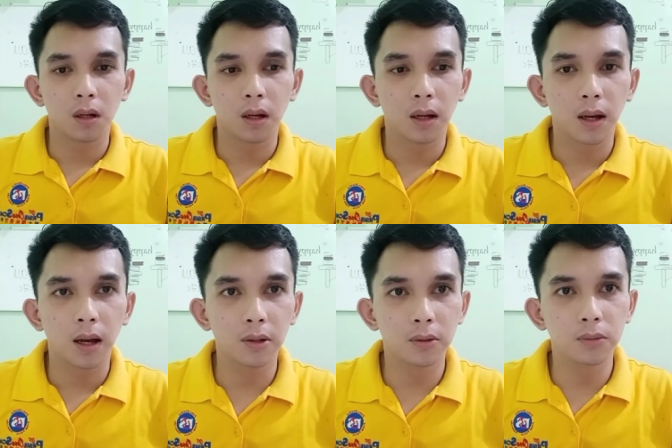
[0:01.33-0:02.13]

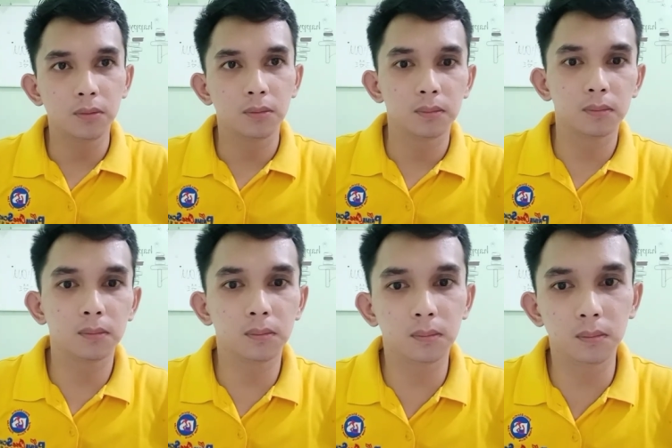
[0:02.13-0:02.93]
Hello,
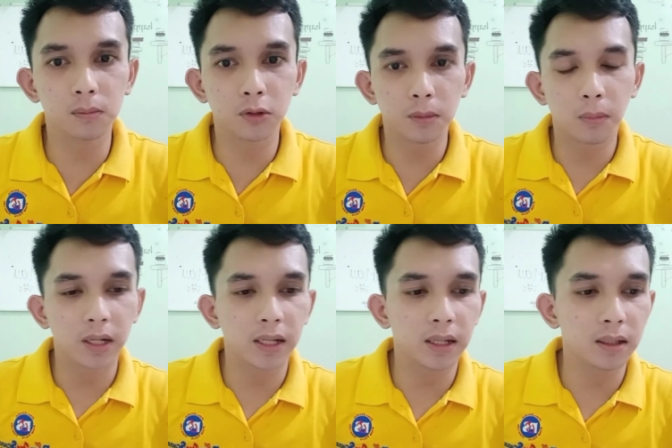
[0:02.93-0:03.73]
good
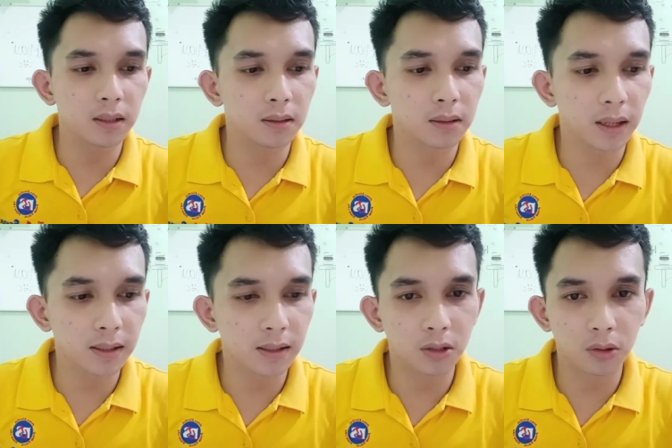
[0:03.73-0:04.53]
morning
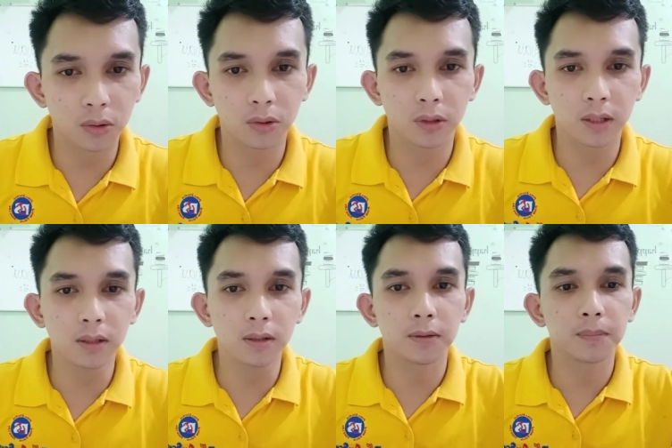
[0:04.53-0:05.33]
SH2
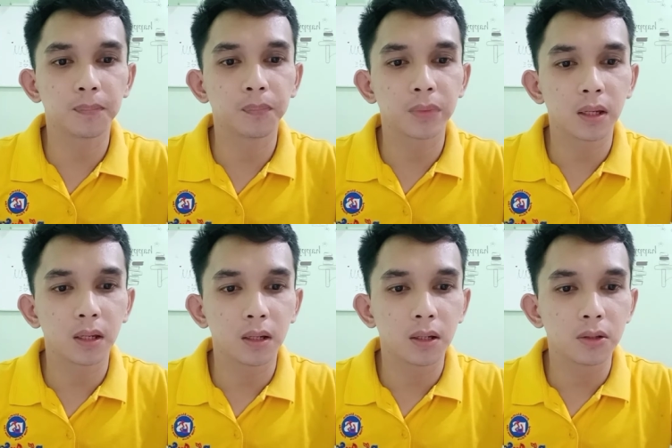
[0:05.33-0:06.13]
students.
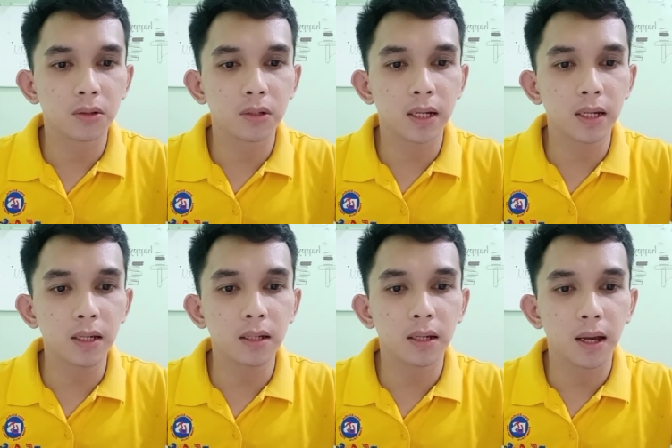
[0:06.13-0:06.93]
Today
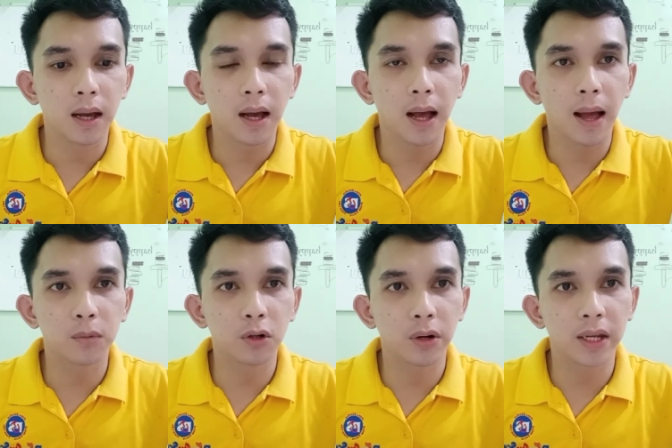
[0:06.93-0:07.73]
I'm
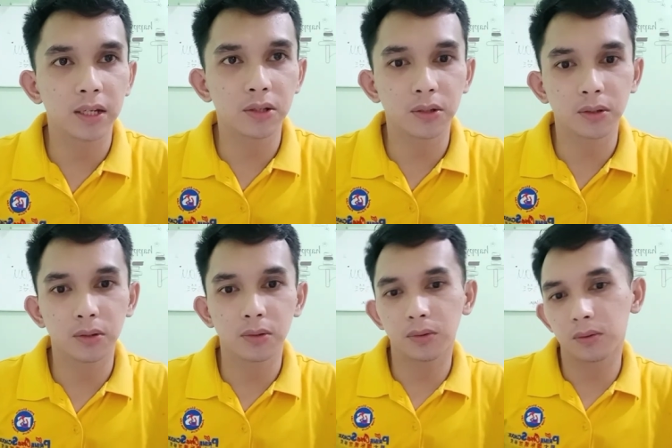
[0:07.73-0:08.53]
going
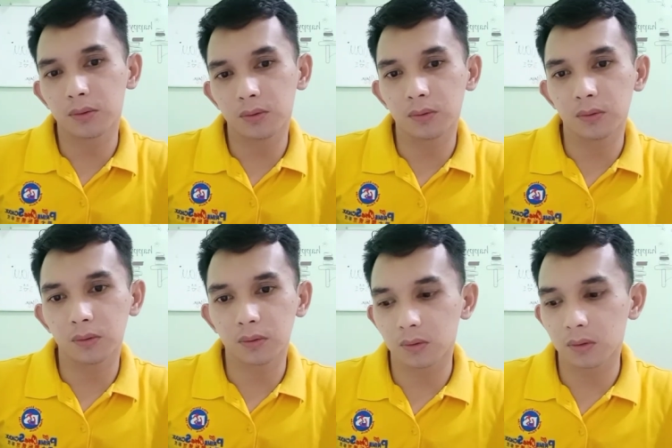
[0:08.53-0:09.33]
to
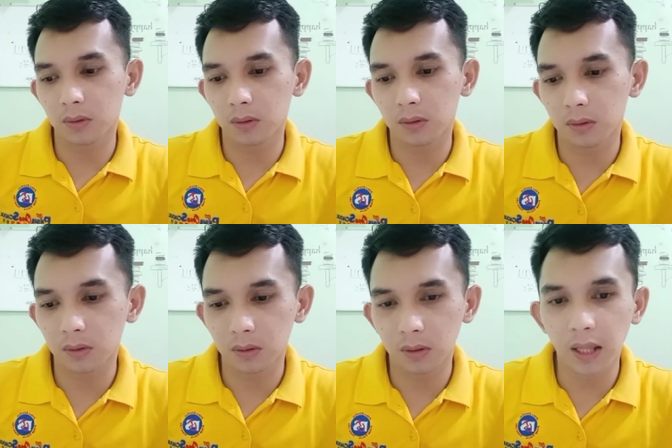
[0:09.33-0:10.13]

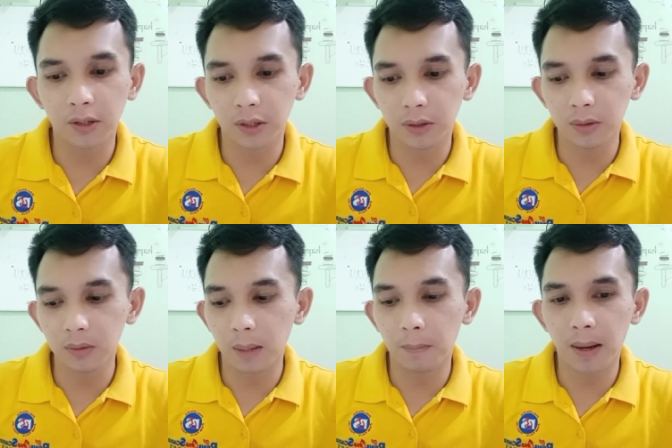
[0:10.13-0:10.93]
tell you
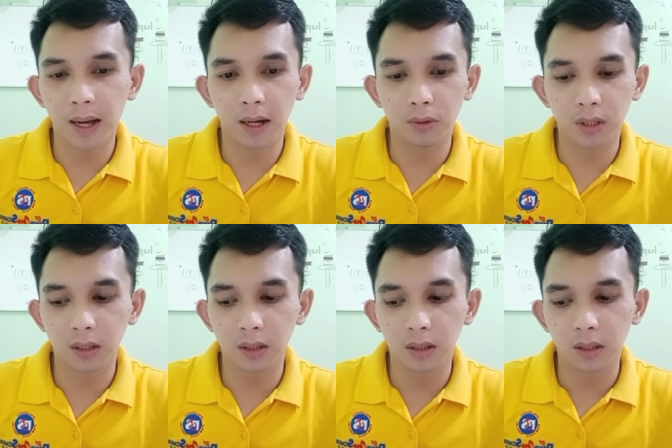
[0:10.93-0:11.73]
about
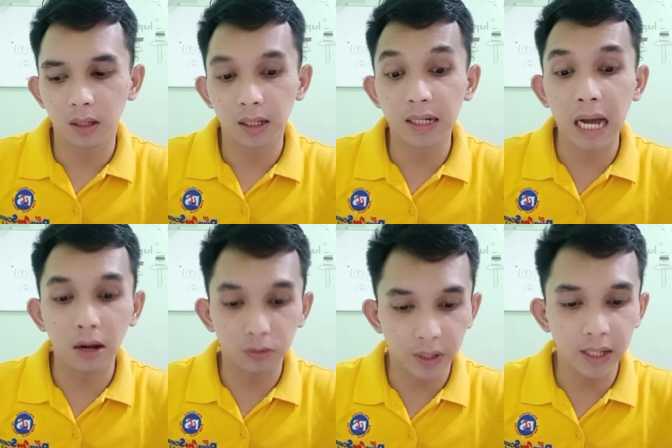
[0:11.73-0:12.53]
count
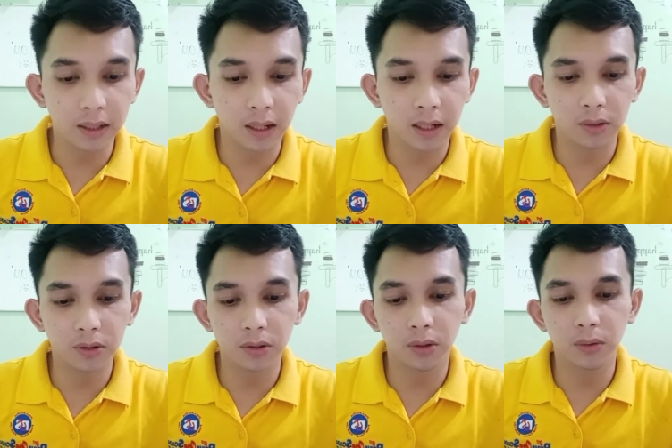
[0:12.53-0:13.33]
rate and
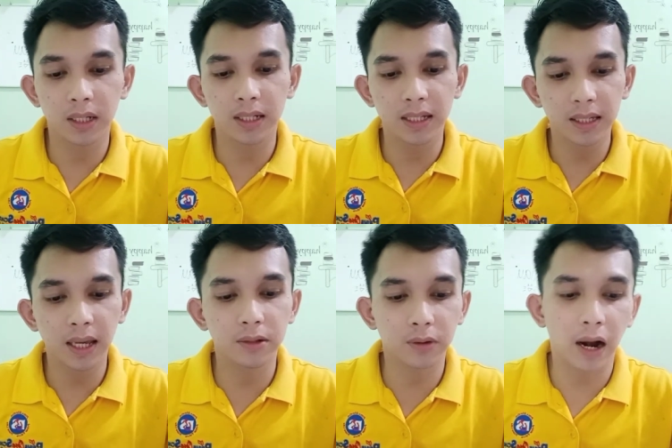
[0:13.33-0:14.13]
also the decay
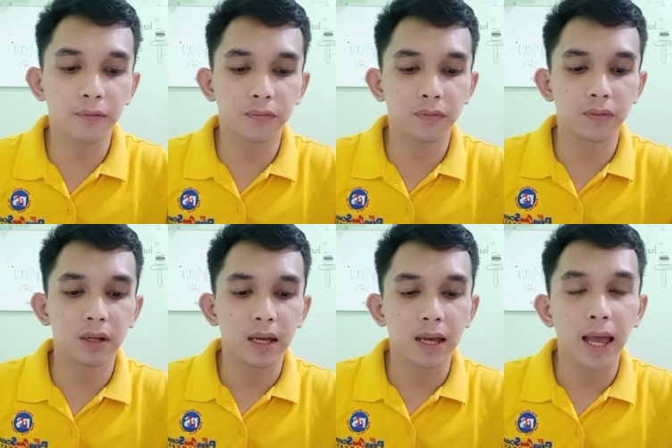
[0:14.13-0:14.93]
graph
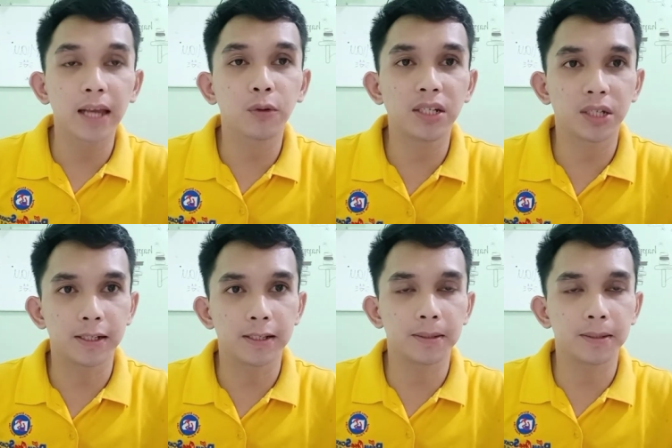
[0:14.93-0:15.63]
equations.